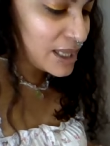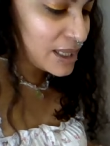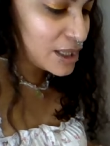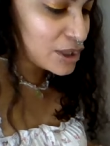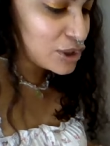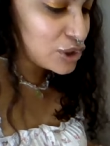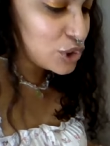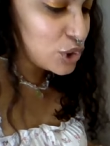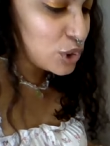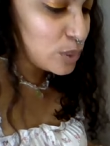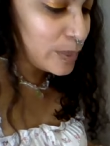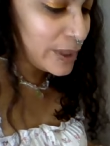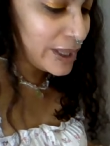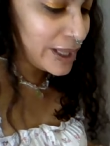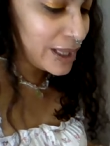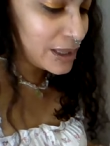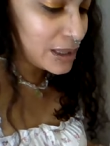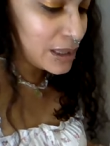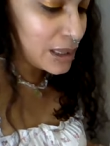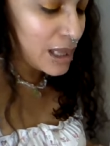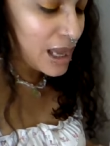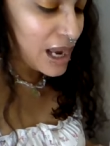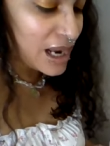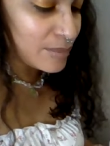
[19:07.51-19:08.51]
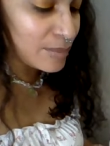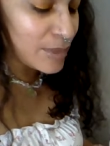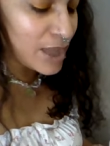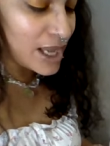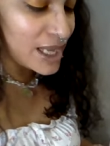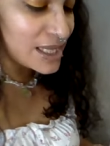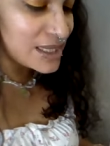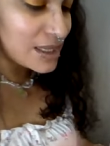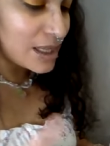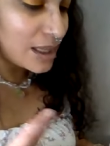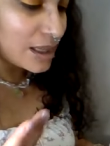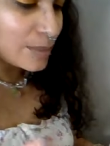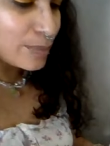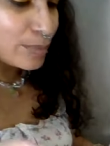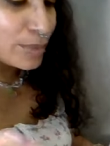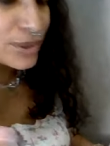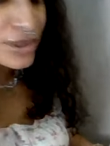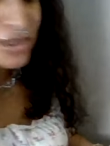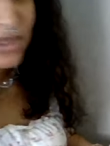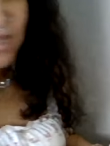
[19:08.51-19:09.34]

because you being in the limelight is going to put